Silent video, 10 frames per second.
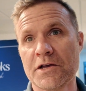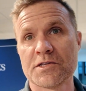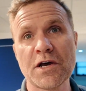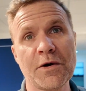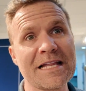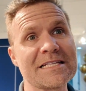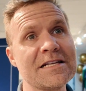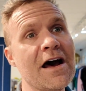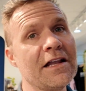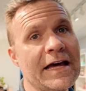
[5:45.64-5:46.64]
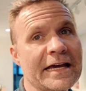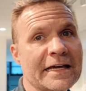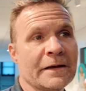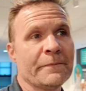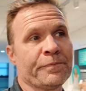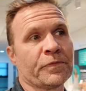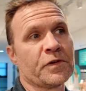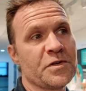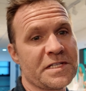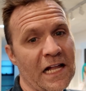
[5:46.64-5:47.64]
So it's not like
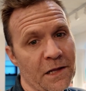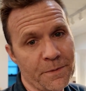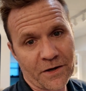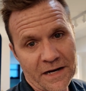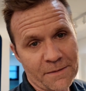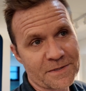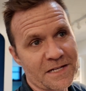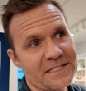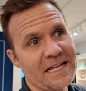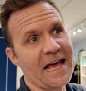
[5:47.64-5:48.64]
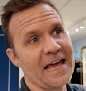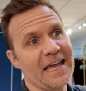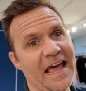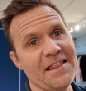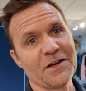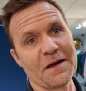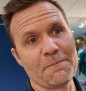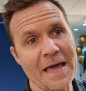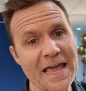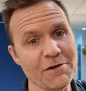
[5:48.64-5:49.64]
you sell a book on Amazon today and then you
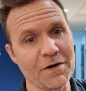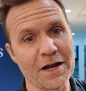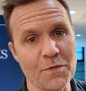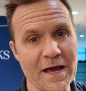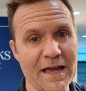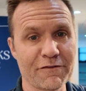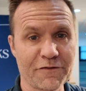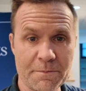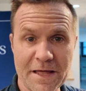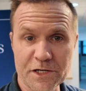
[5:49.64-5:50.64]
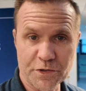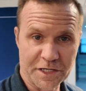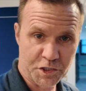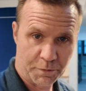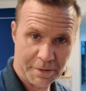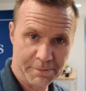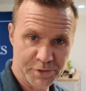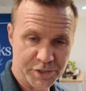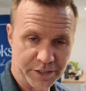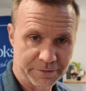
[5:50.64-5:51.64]
get paid right away from that traditional
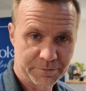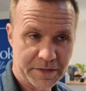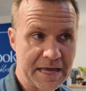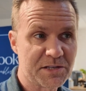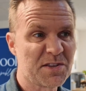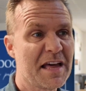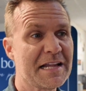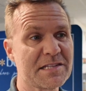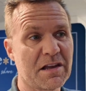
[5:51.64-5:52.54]
publisher. Okay, so that's